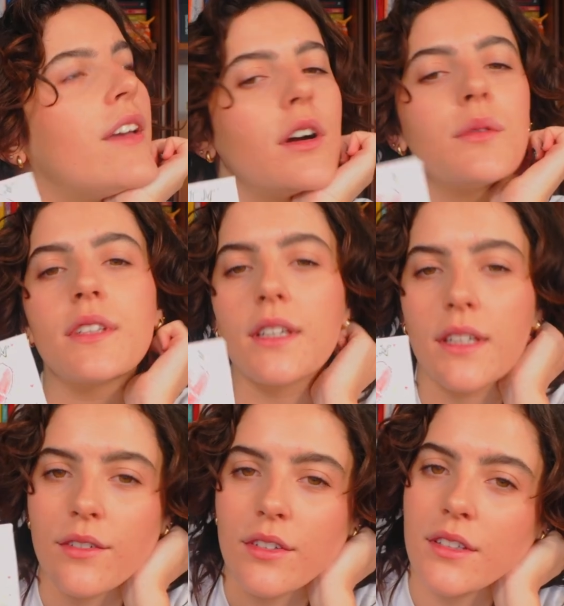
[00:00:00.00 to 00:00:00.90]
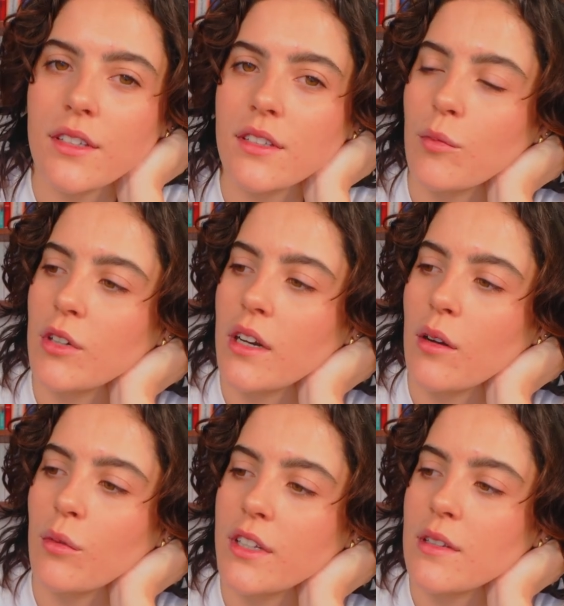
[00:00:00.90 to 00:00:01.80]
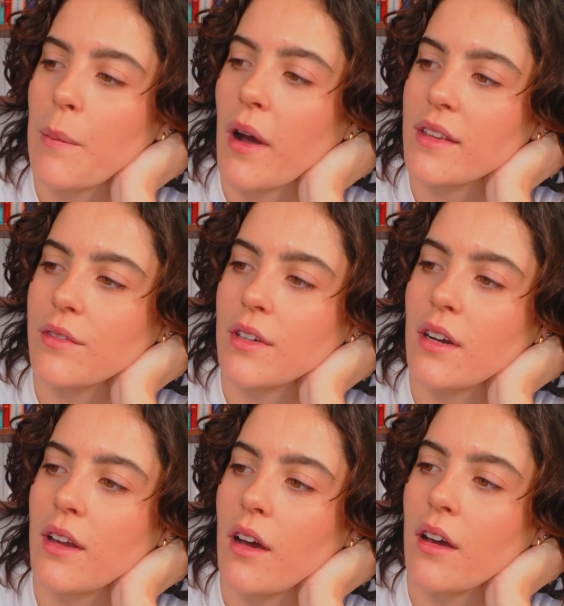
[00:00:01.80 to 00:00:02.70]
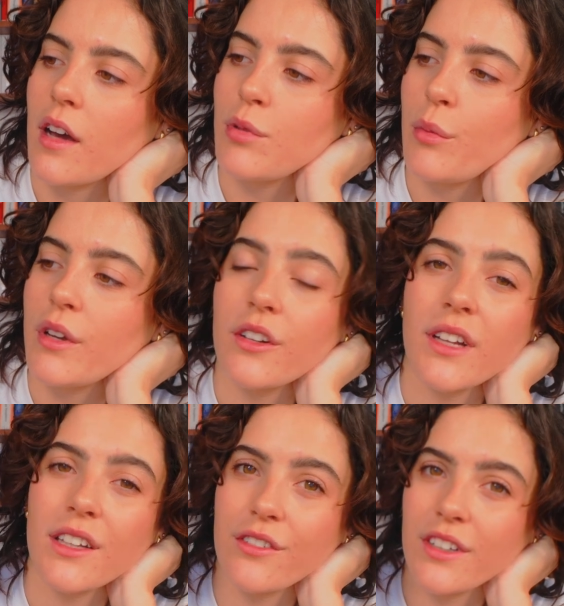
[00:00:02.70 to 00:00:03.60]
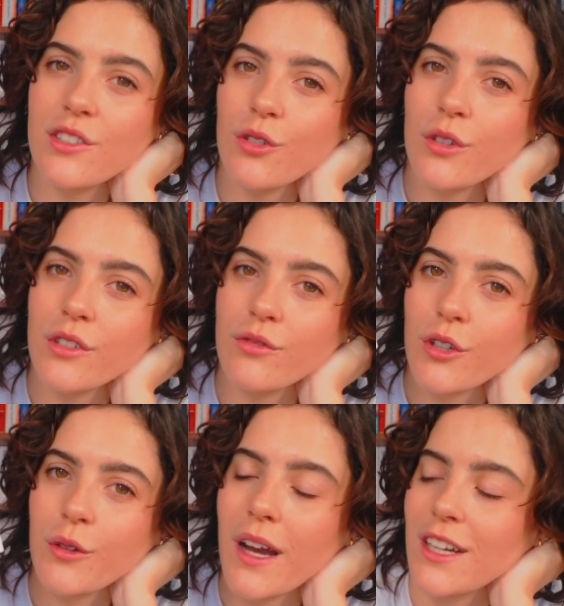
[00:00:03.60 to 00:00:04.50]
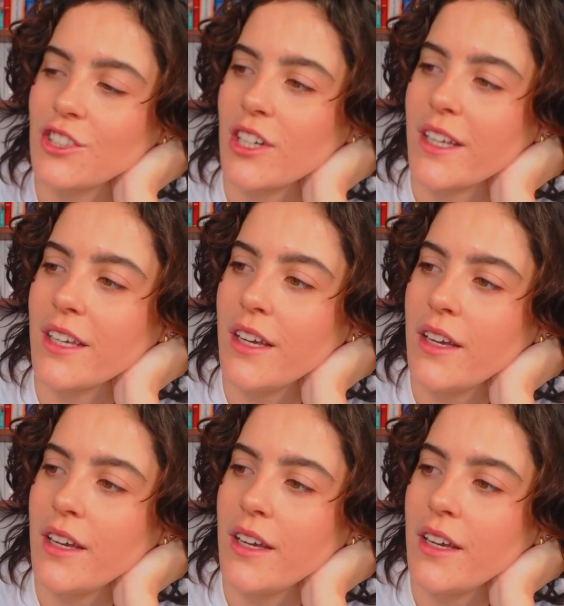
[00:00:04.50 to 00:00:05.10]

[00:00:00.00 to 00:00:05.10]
If I was going to give this to someone and I wanted to buy something, I'd probably go down the Victorian route, actually.